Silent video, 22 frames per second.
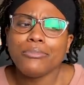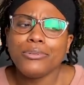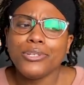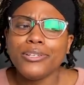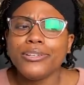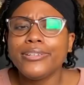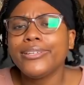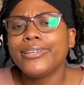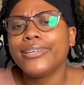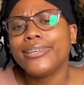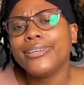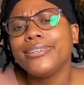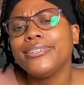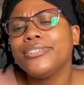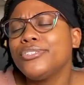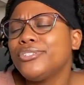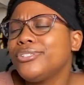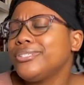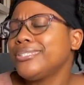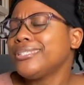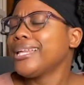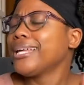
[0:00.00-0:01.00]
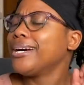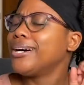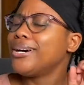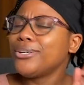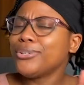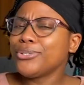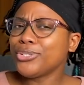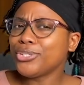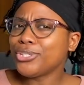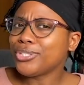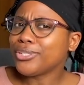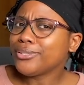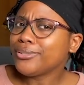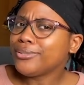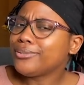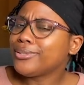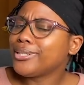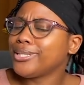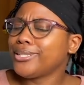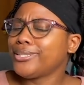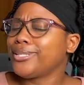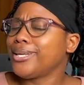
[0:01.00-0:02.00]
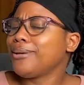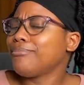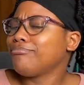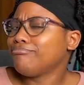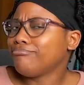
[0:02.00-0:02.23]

She looked good. She's like, oh, shoot, is that,